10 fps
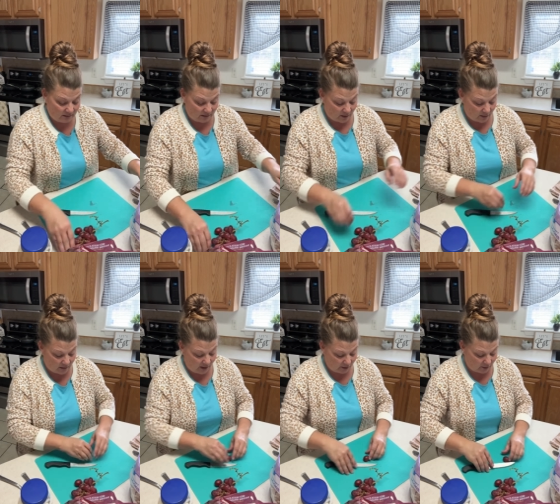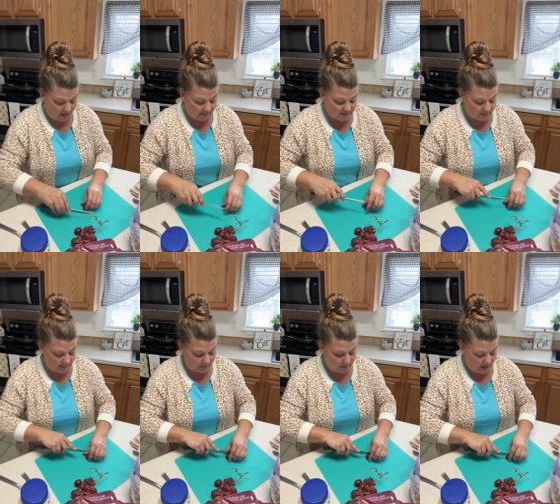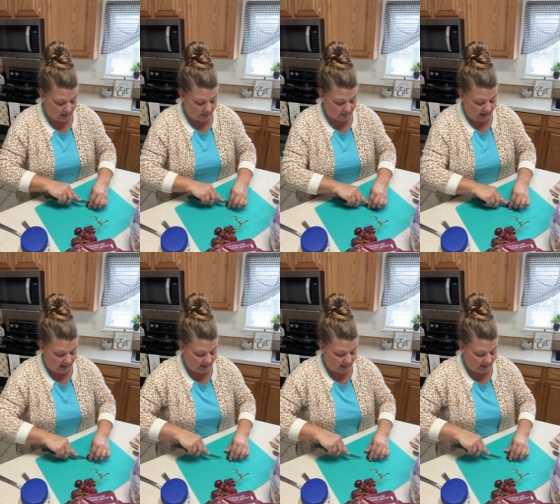lot of grapes, some people don't.